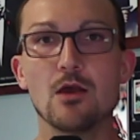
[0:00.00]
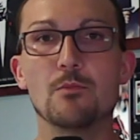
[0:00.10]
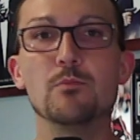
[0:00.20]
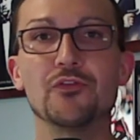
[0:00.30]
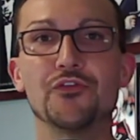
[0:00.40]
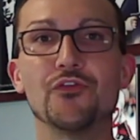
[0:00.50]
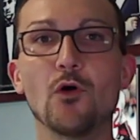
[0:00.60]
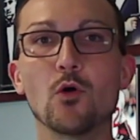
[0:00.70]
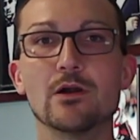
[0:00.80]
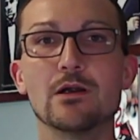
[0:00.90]

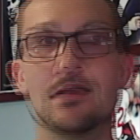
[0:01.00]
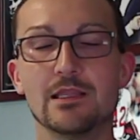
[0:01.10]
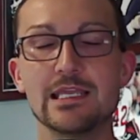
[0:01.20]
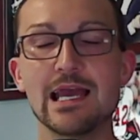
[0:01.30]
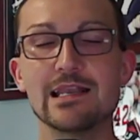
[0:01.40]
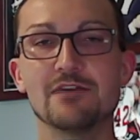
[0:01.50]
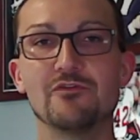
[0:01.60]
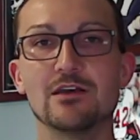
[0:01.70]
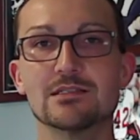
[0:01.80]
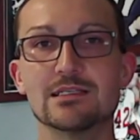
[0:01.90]
Before the
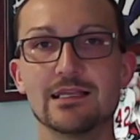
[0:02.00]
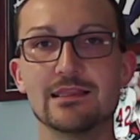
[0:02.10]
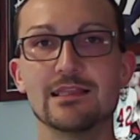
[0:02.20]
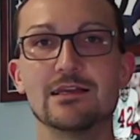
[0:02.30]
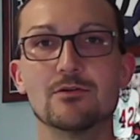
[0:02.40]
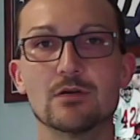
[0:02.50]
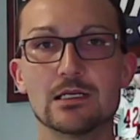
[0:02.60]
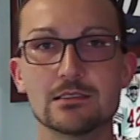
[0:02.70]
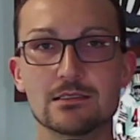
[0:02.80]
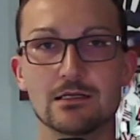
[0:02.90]
NFL said that they were
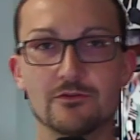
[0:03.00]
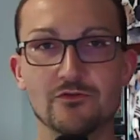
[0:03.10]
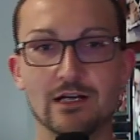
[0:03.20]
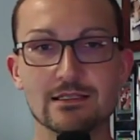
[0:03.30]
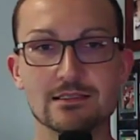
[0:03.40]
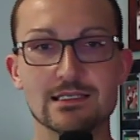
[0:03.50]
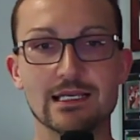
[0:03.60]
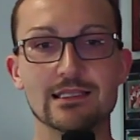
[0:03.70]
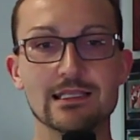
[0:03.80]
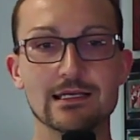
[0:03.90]
going to start fucking
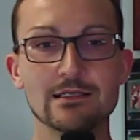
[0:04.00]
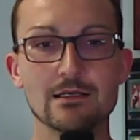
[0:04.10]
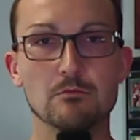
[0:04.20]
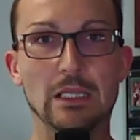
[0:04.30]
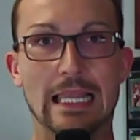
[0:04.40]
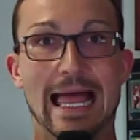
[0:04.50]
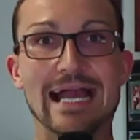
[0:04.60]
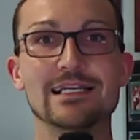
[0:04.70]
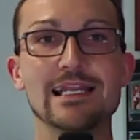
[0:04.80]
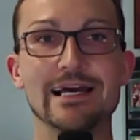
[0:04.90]
singing the
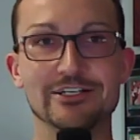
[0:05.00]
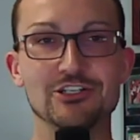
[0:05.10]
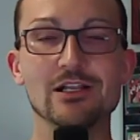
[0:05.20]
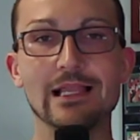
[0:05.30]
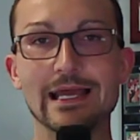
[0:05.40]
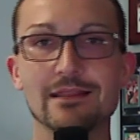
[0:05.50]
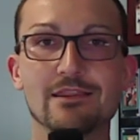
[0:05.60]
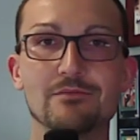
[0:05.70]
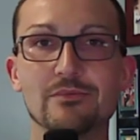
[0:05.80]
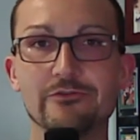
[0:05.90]
Black National
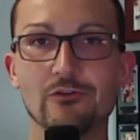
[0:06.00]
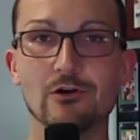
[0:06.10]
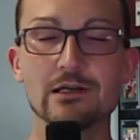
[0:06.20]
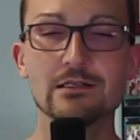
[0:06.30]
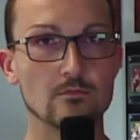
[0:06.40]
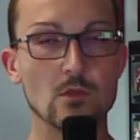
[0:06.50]
Anthem before